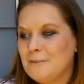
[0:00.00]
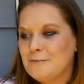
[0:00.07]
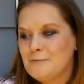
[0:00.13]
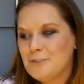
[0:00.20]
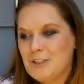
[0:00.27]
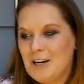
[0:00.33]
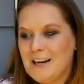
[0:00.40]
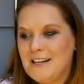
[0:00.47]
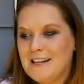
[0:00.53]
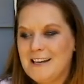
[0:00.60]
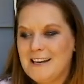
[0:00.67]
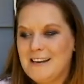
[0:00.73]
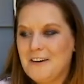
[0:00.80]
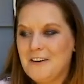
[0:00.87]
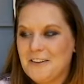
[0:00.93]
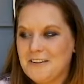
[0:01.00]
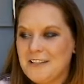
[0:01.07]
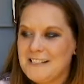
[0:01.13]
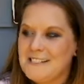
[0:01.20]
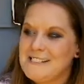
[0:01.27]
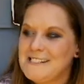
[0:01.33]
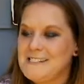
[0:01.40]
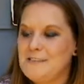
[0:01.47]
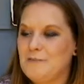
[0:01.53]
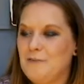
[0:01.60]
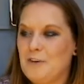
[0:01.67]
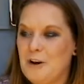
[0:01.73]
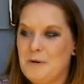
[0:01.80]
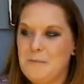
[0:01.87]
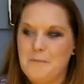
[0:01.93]
trying to get all this
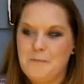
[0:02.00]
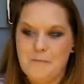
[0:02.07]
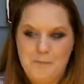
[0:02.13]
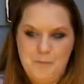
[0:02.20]
from